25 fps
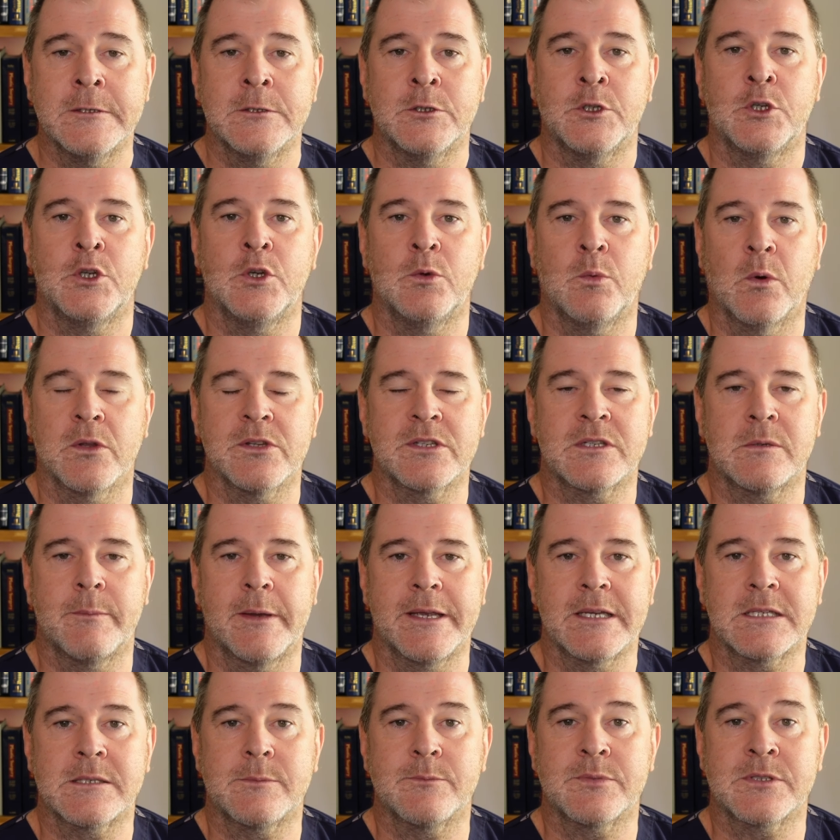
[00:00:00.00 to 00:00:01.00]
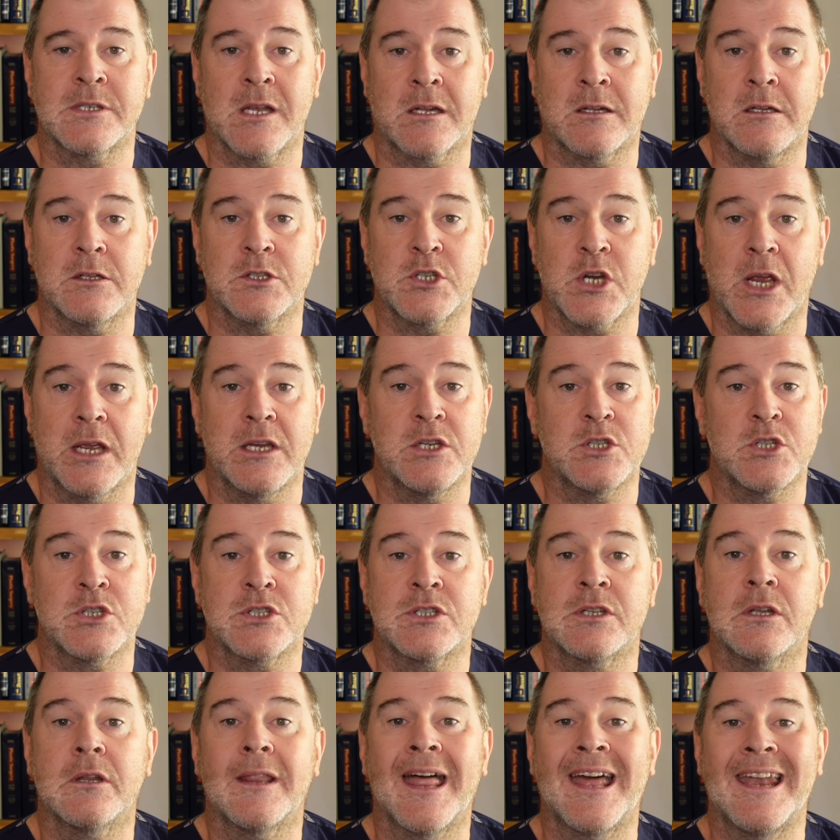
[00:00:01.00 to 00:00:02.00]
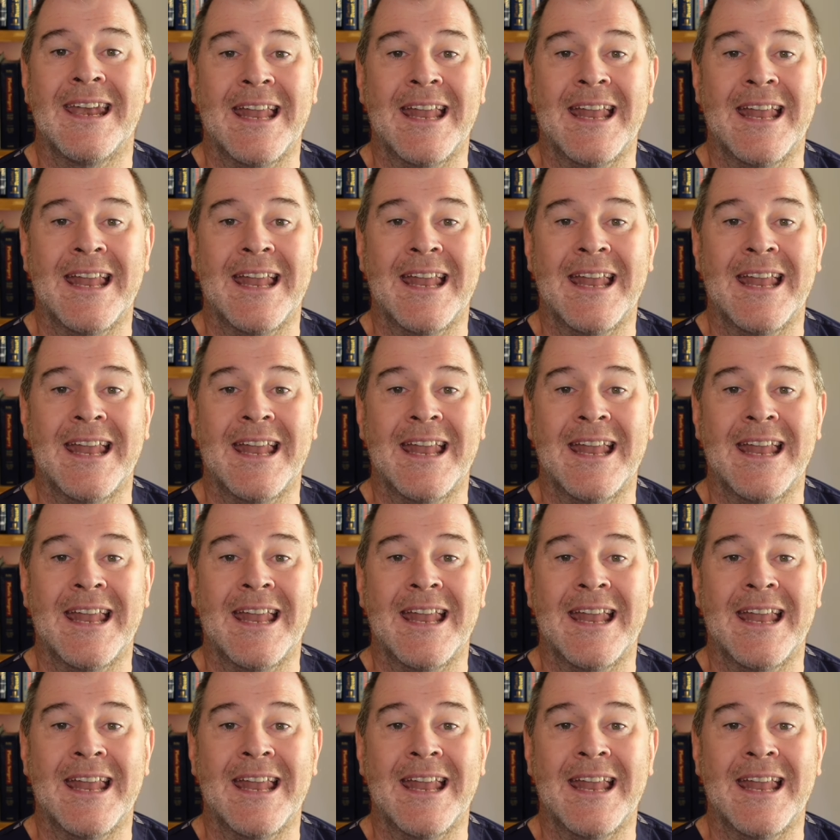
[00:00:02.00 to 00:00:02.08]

who wants to make some subtle changes to their